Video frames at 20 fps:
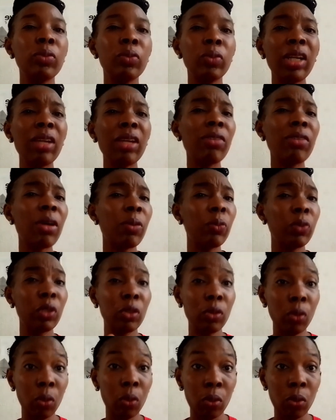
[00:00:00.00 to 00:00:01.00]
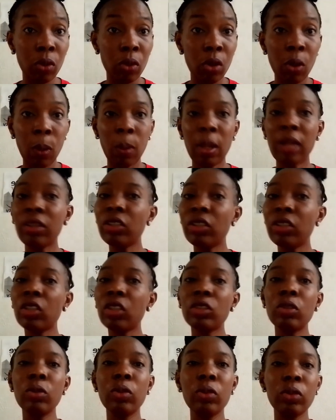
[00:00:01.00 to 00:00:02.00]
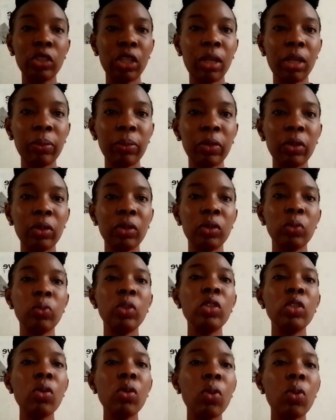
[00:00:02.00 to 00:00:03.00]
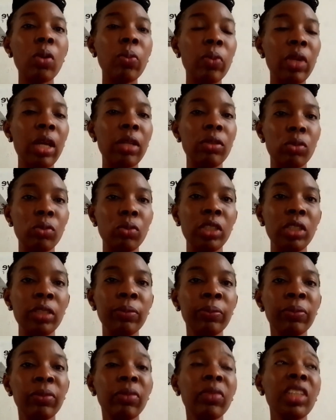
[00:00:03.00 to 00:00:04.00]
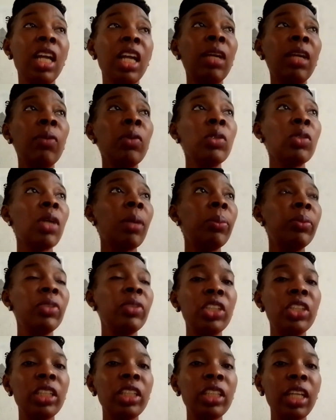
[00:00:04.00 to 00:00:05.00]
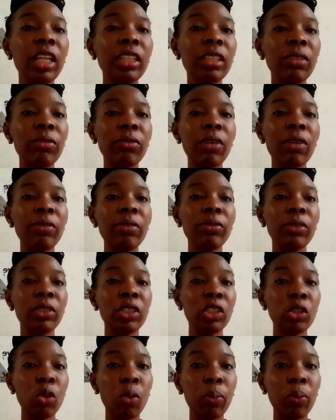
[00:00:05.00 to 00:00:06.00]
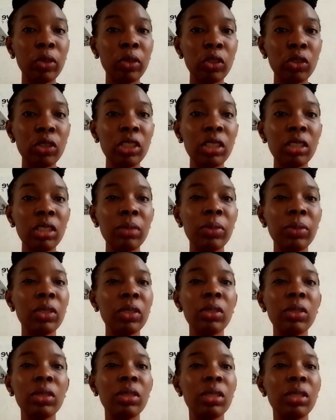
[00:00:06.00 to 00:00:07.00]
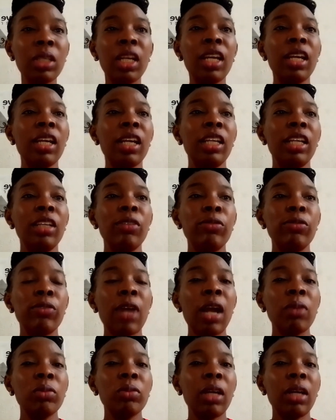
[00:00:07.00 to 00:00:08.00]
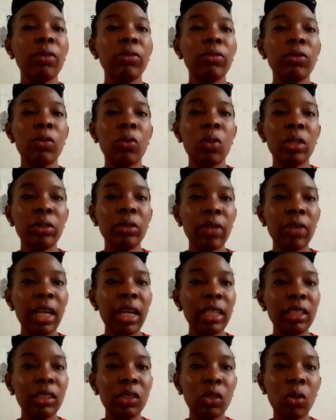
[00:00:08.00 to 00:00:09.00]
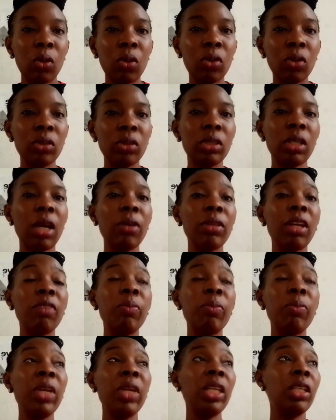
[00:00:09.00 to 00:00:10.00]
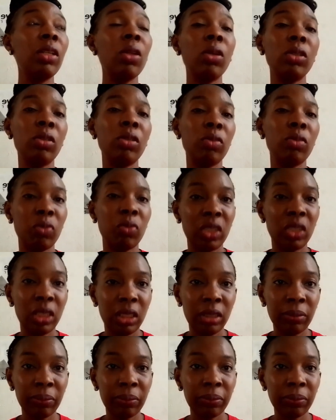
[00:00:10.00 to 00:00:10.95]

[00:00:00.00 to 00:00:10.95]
wherever we go, and not just local champions, we know what we are doing. And I want to appreciate SFI for this opportunity because I would have qualified this course, I would have paid a lot of money.